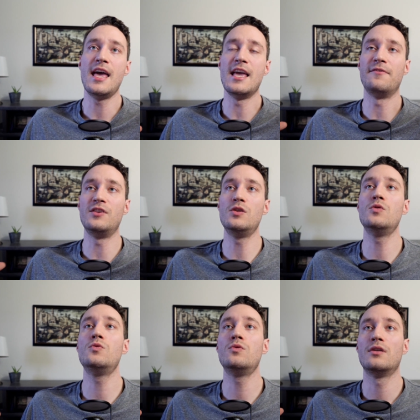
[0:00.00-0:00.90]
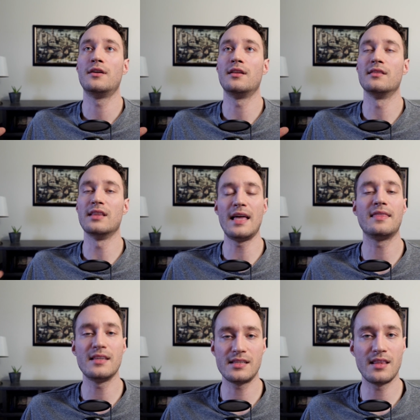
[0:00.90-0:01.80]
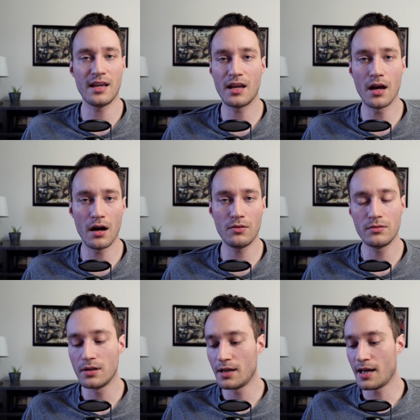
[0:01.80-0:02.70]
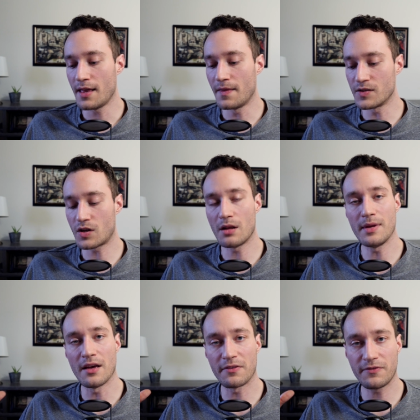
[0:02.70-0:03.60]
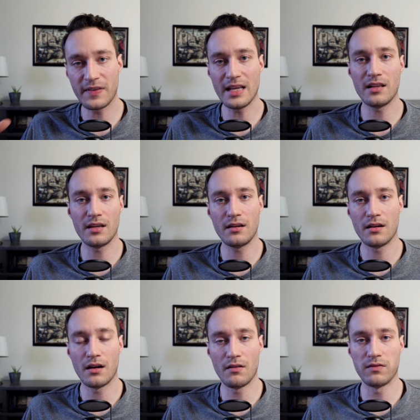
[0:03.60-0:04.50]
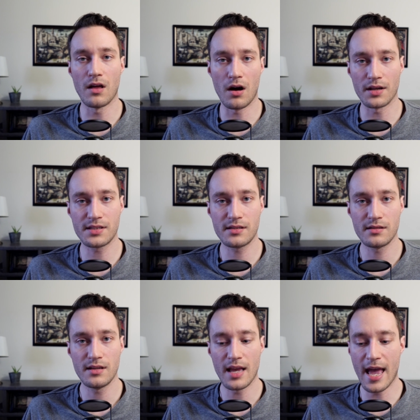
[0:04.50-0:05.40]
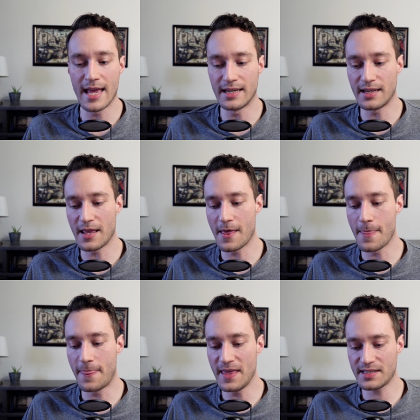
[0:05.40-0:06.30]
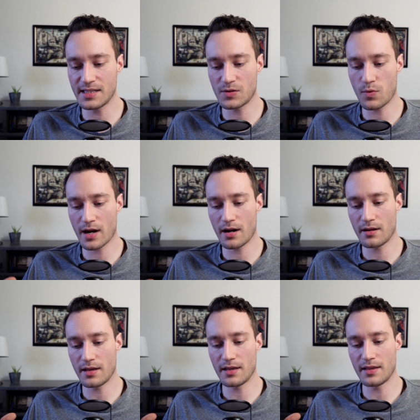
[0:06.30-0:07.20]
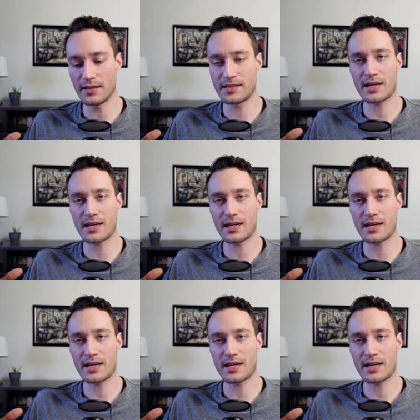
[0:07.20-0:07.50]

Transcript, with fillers: if you let this thing go, there's going to be a feeling of loss, and this is where it's